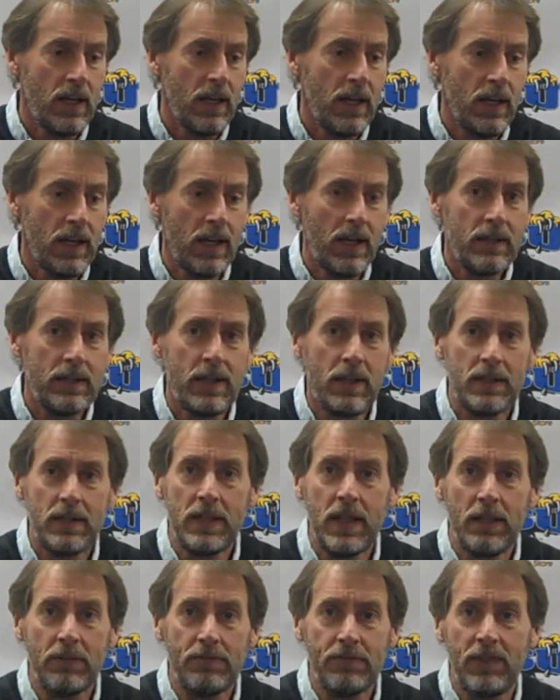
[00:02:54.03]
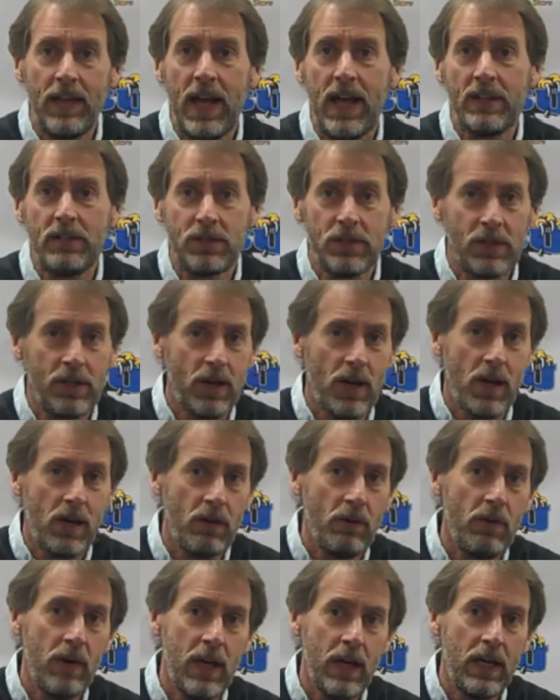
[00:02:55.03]
I had kind of that flat
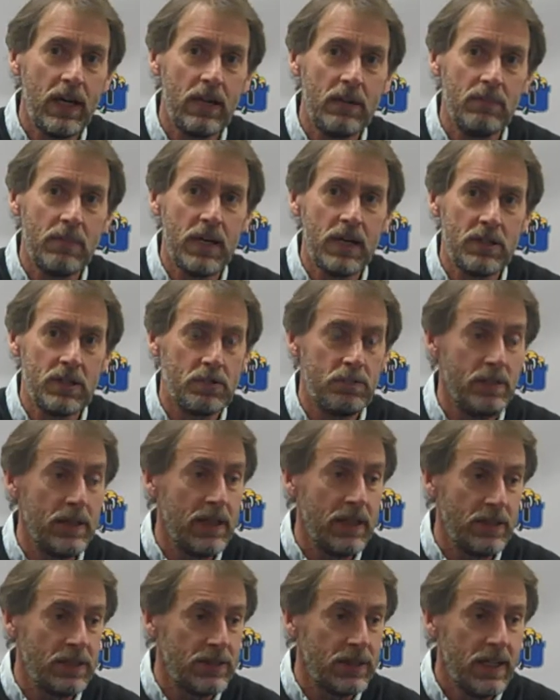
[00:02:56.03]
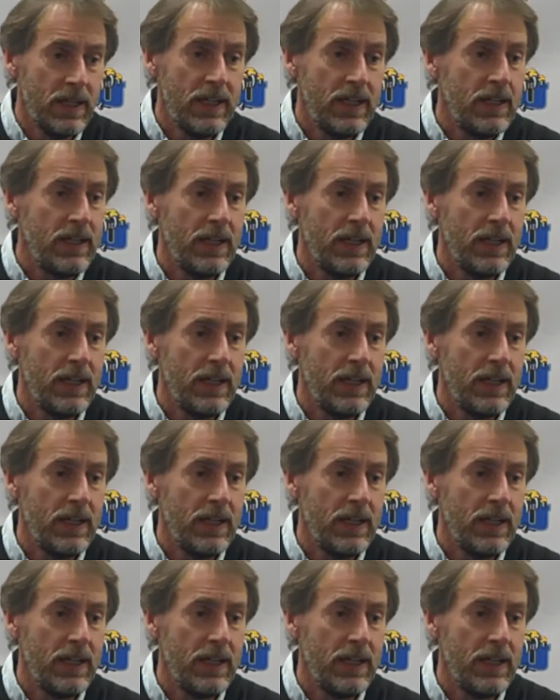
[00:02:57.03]
Chicago A in my speech,